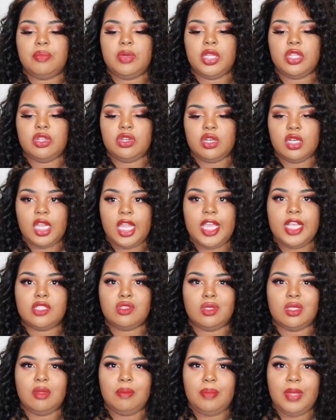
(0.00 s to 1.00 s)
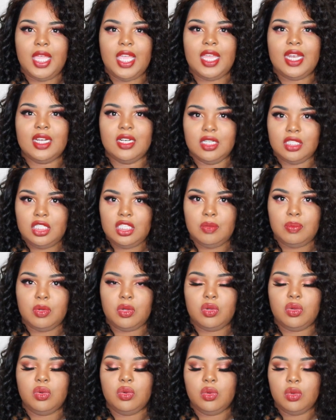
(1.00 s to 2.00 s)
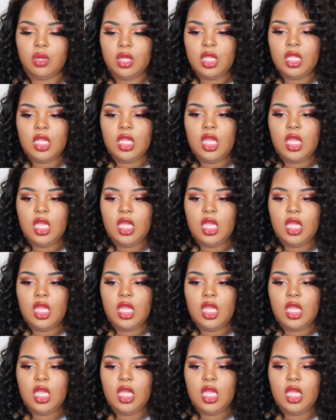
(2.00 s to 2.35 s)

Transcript: putting your legs on the bed in a typical